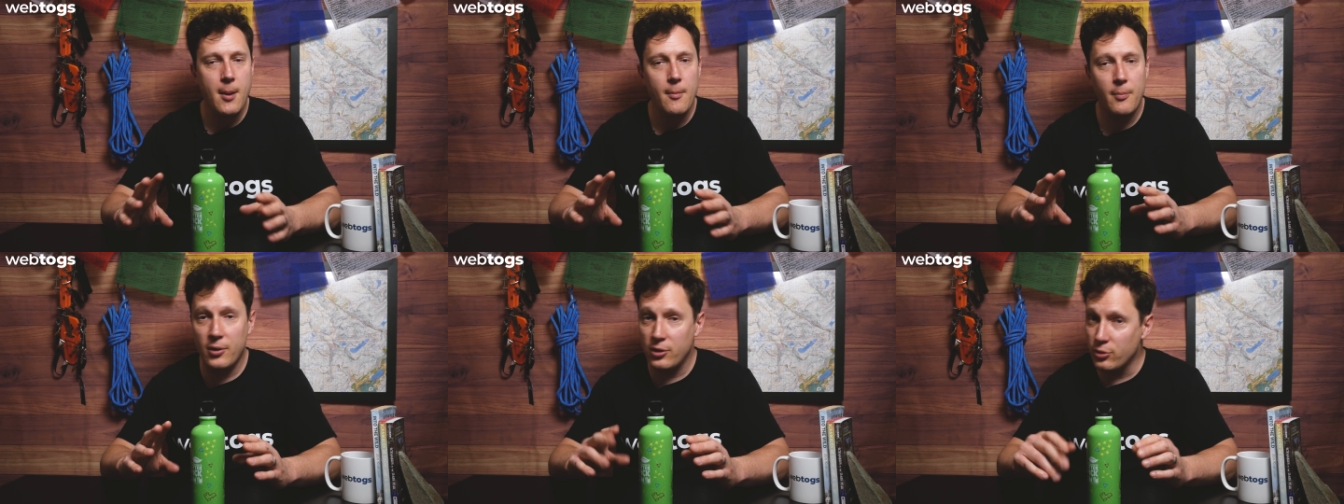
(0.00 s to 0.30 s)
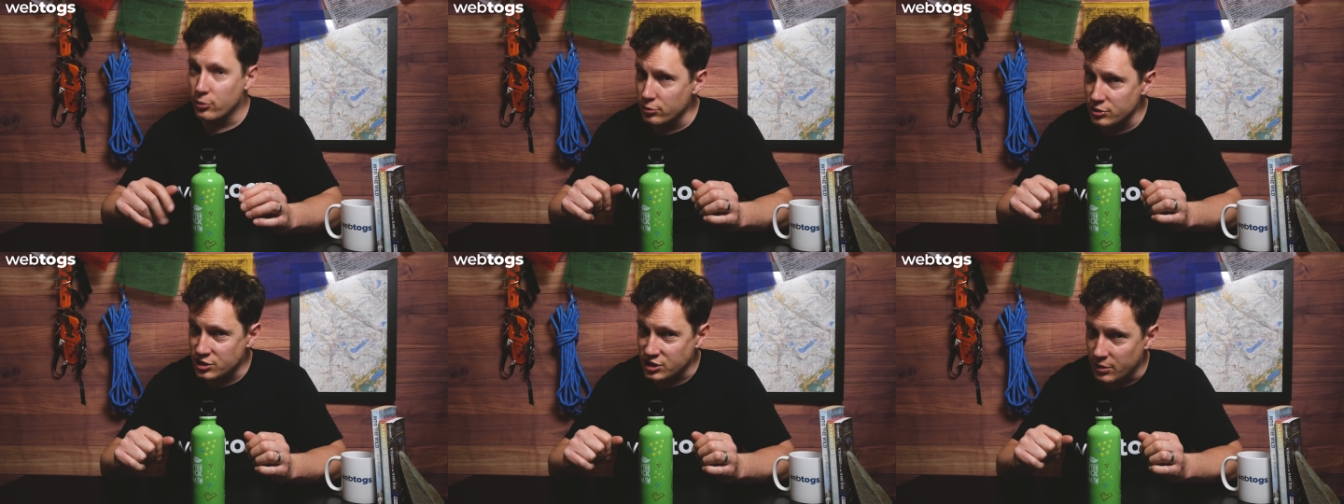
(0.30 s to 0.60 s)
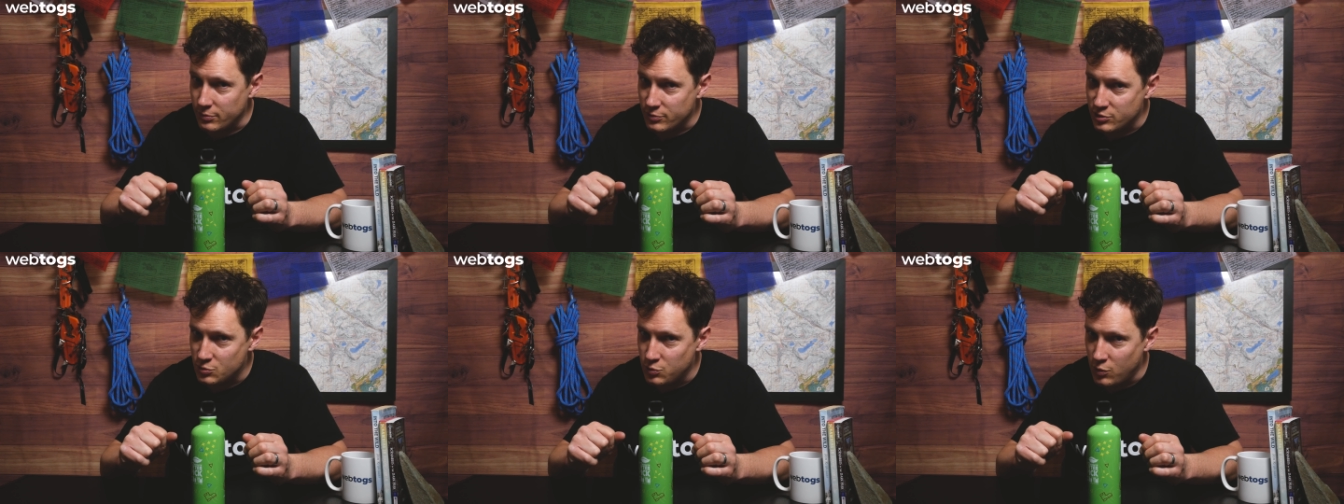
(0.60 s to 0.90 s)
But
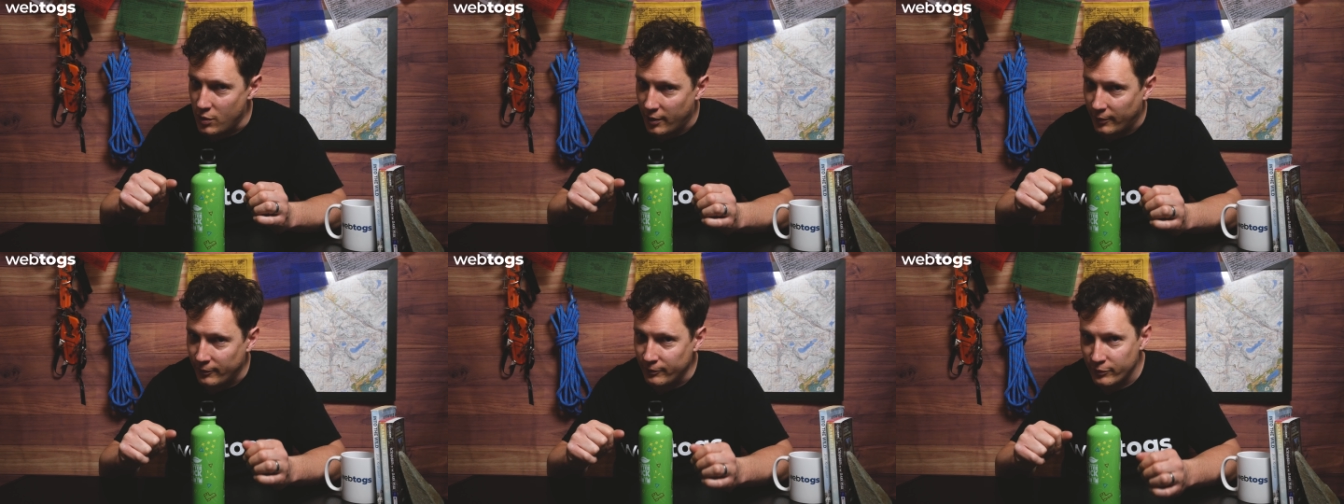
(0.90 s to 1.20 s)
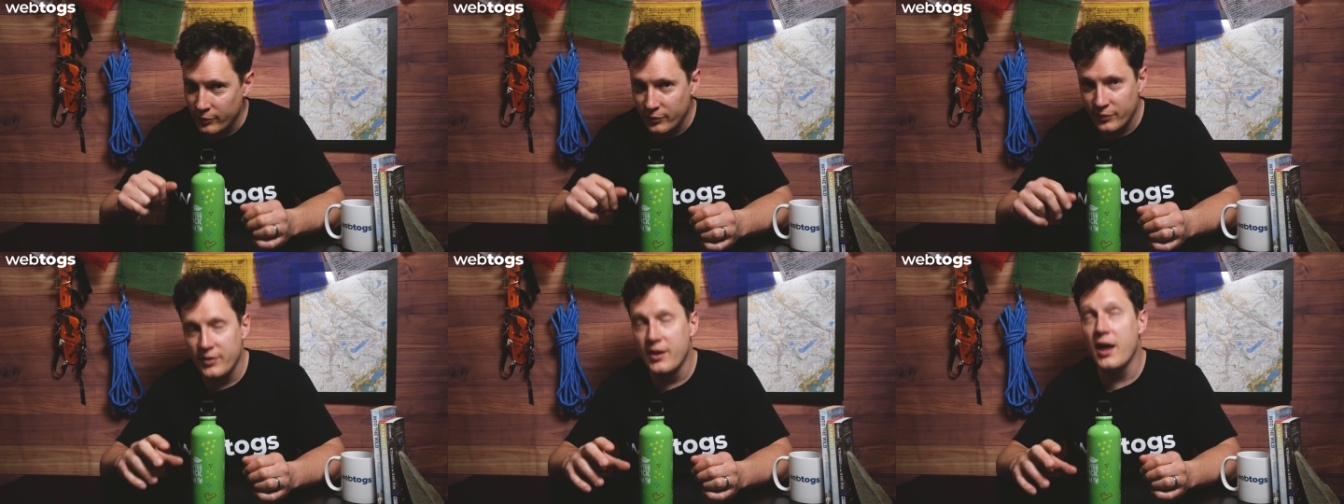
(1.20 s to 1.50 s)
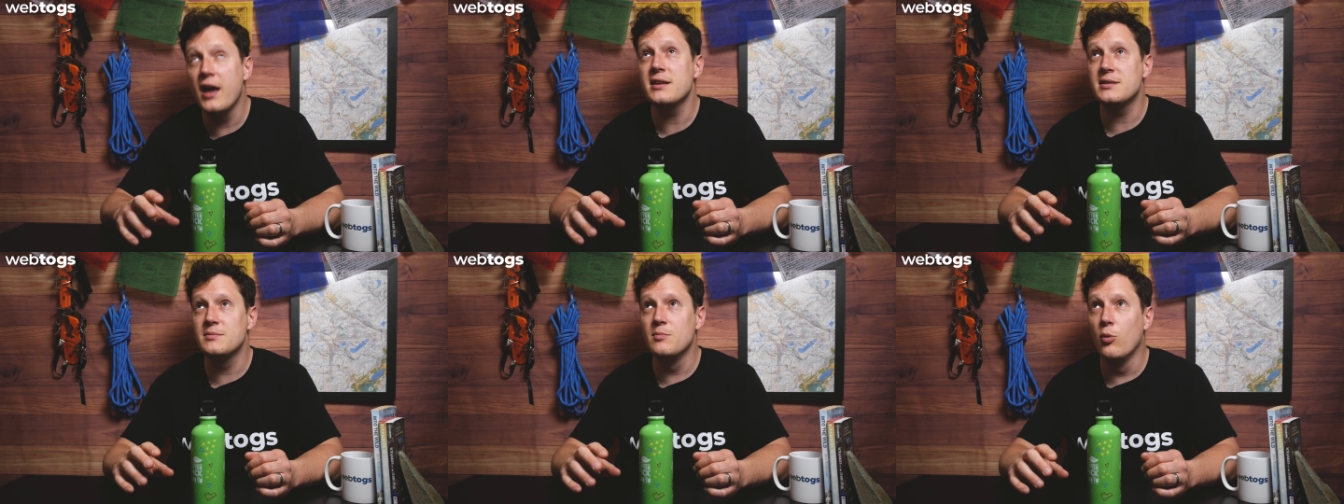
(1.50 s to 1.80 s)
also as well,
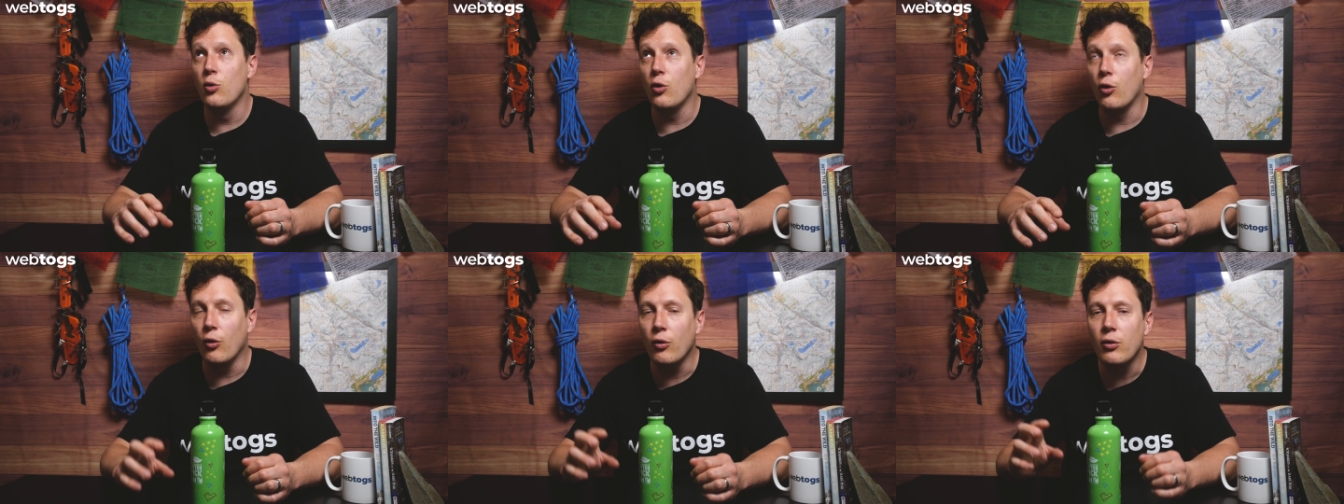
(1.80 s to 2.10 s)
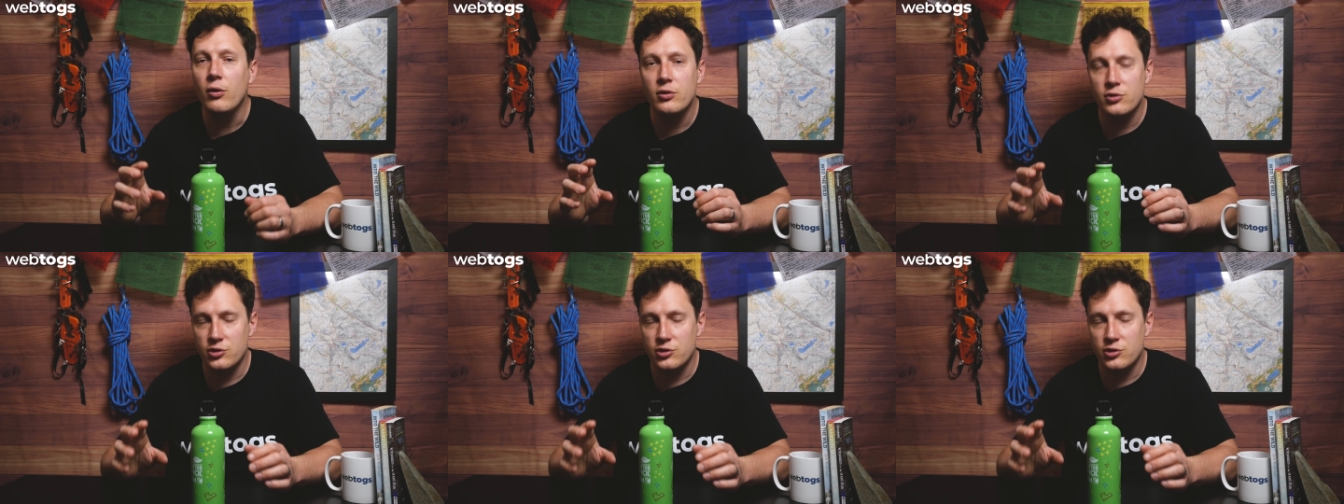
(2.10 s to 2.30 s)
there's more,